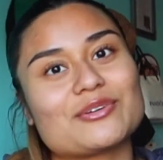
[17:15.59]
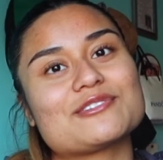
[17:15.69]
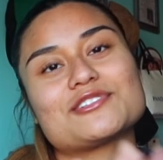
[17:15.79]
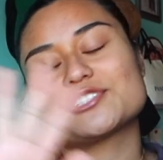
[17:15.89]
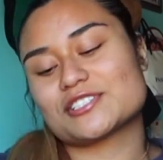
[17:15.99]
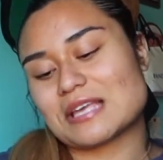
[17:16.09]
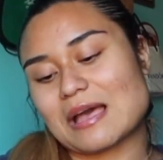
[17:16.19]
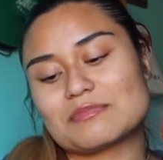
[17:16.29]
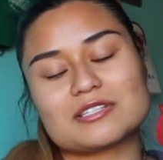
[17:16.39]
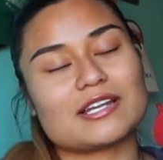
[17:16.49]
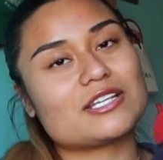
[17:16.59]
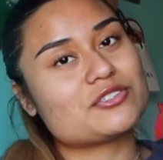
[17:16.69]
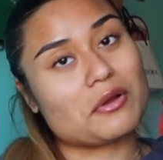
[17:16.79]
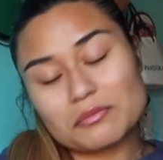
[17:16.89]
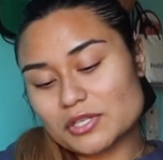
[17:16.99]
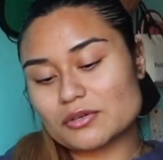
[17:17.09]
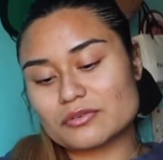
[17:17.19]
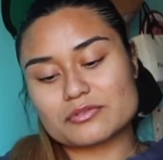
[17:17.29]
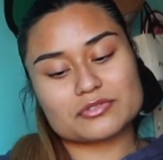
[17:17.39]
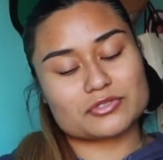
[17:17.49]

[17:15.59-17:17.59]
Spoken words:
Those are just apps that I don't use.